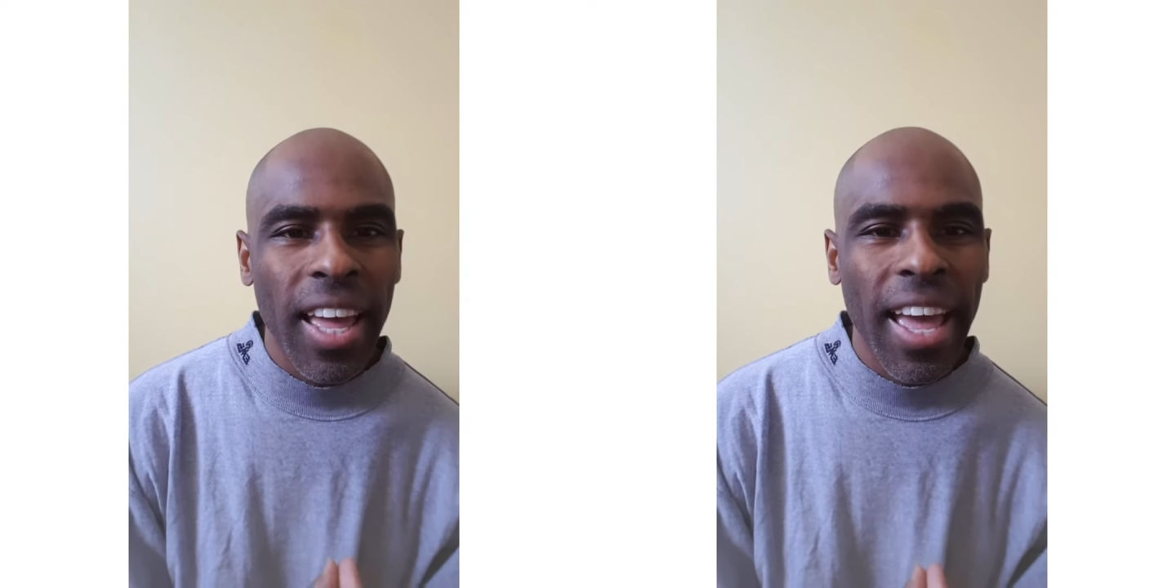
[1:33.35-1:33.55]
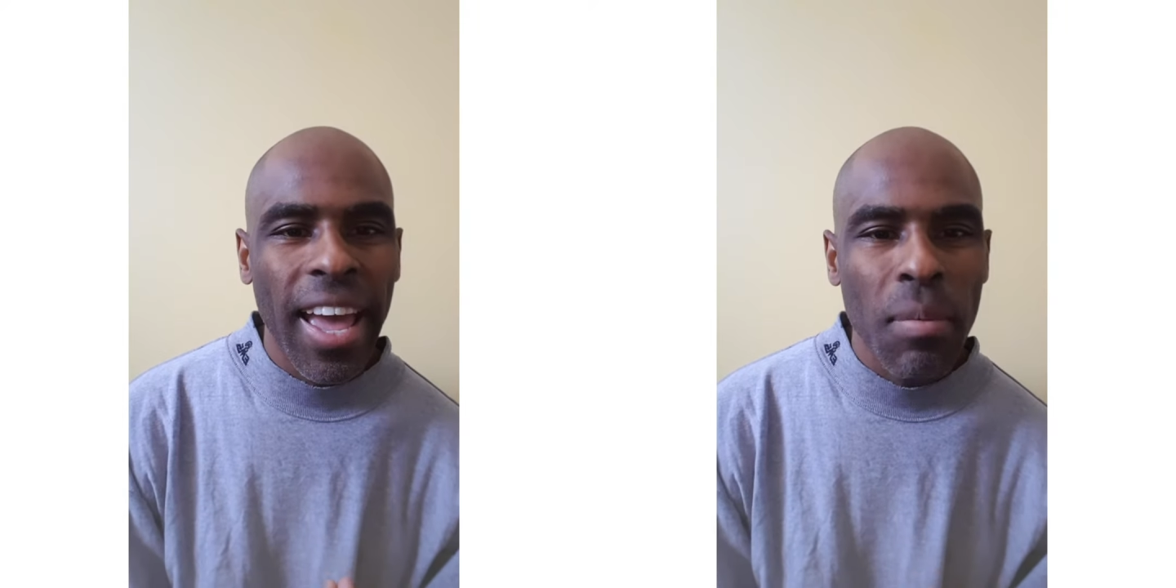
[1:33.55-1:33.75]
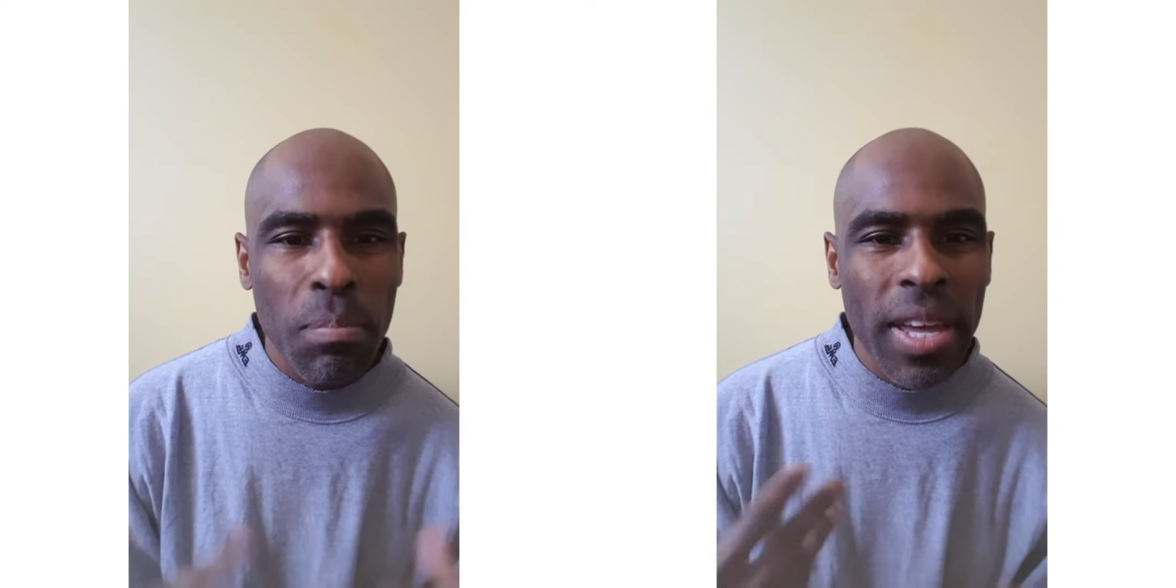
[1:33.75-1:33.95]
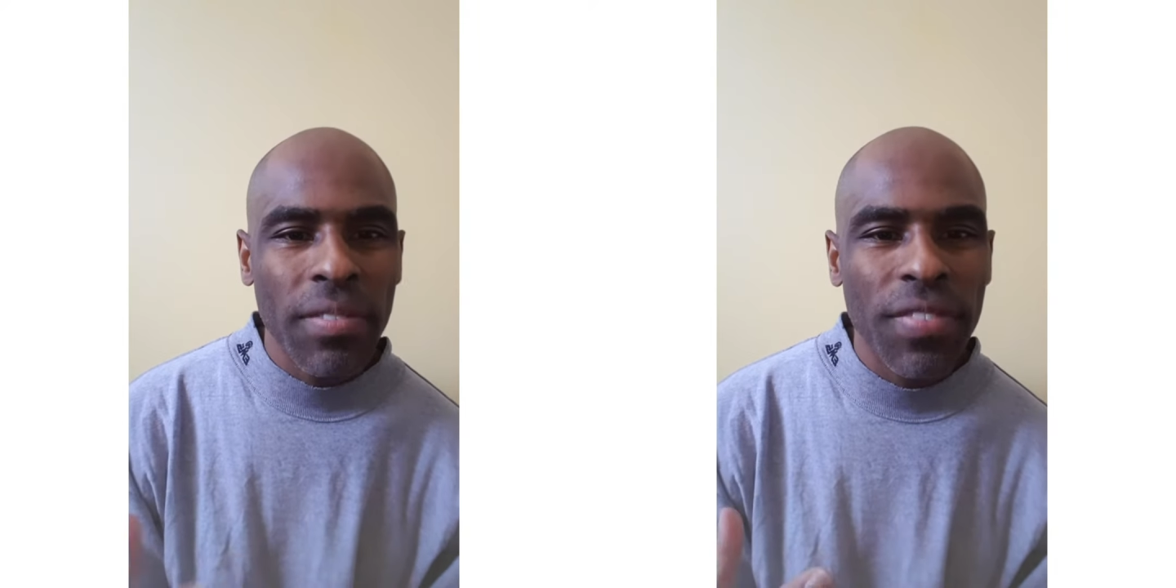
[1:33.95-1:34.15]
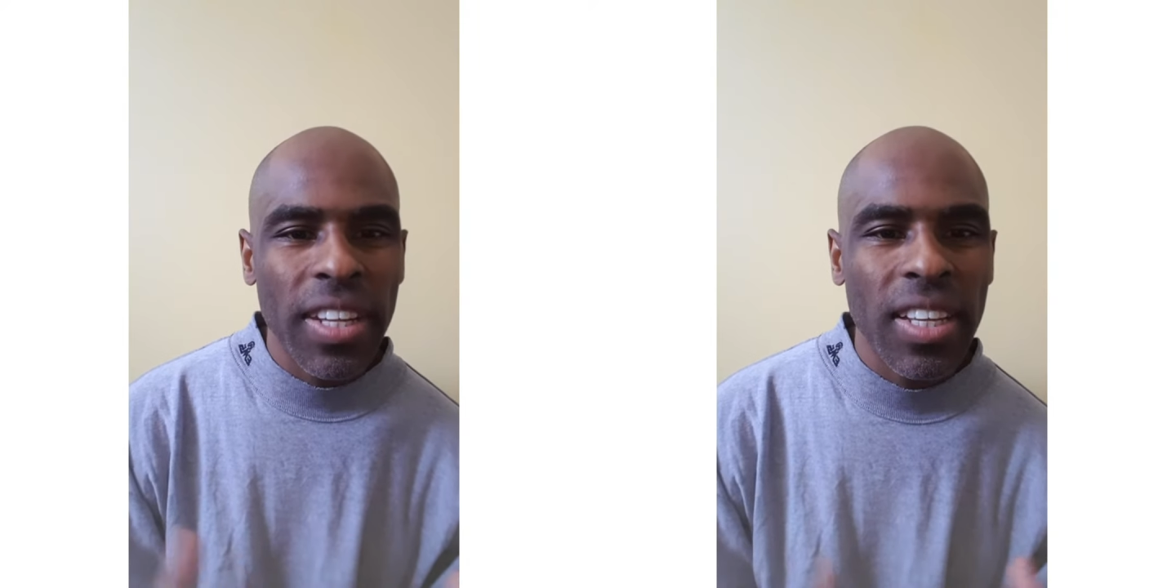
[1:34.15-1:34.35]
and
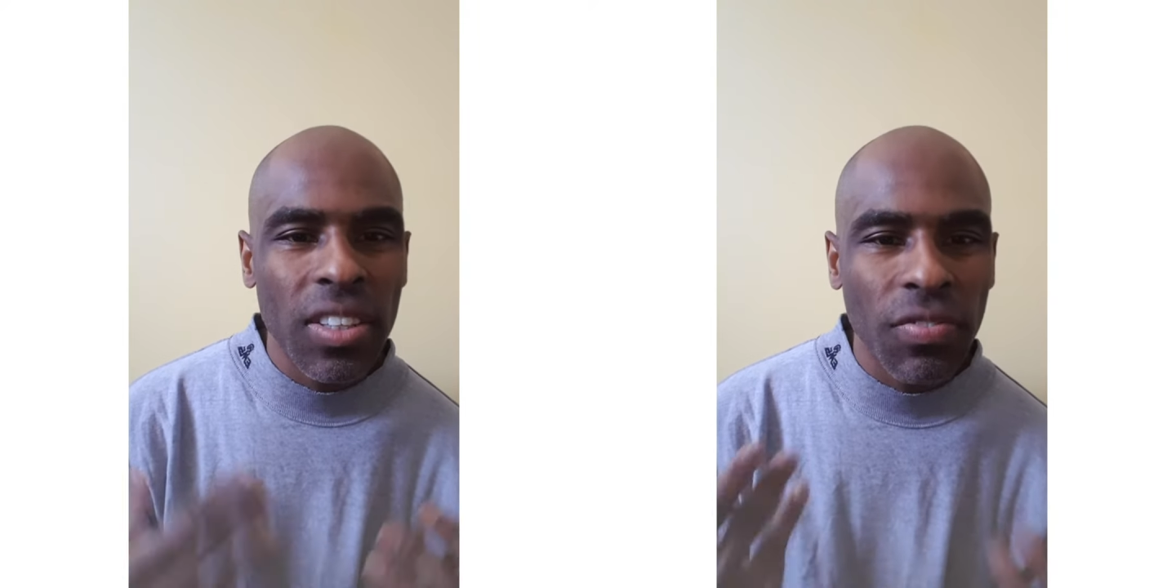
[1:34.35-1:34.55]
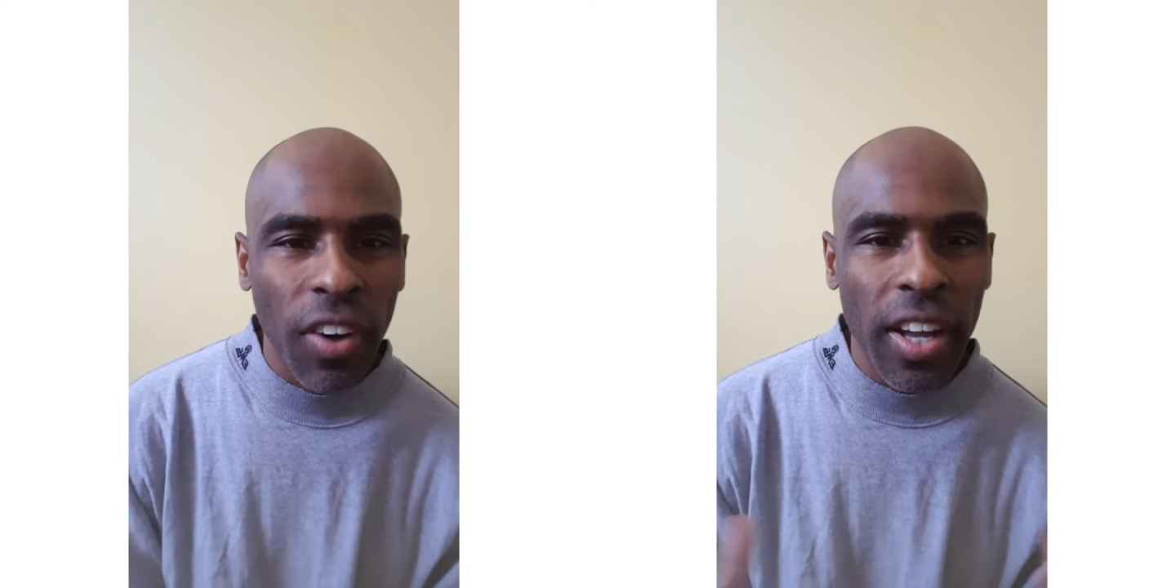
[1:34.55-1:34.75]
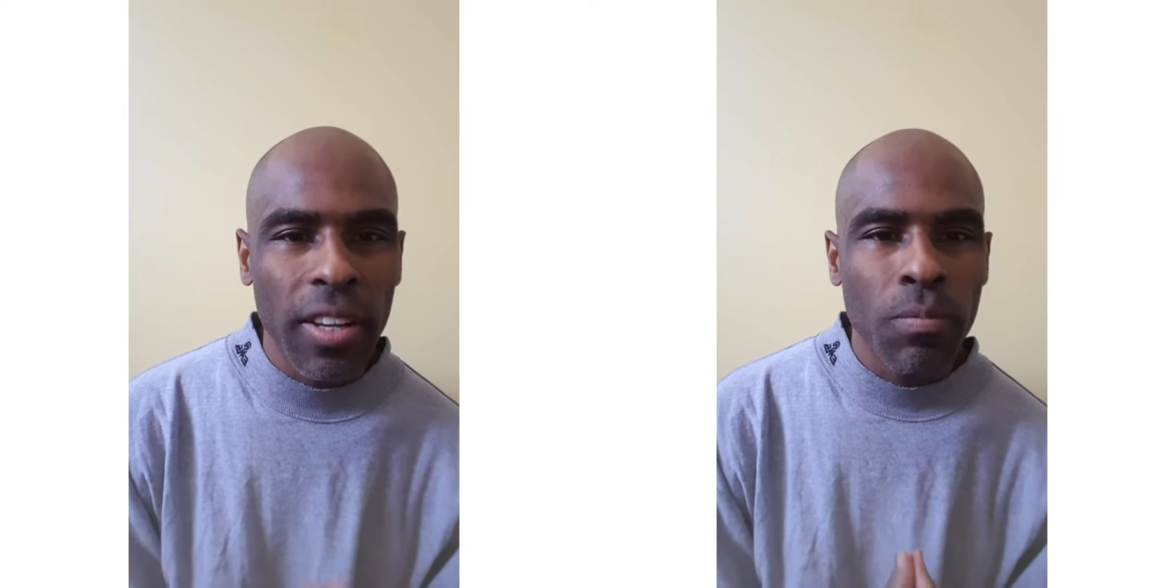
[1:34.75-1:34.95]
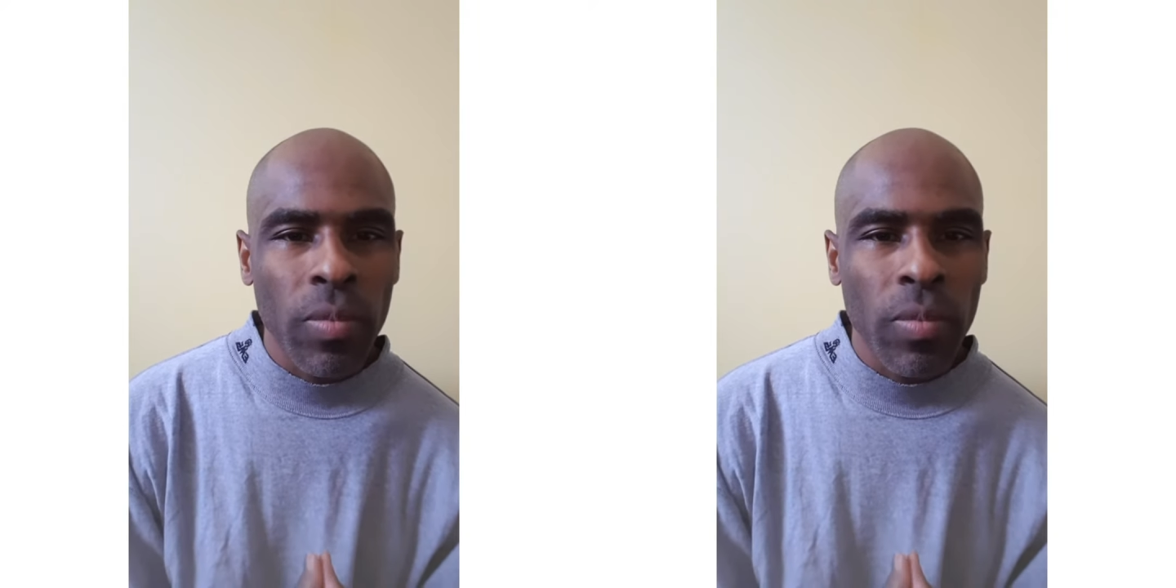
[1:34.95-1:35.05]
make fitness fun.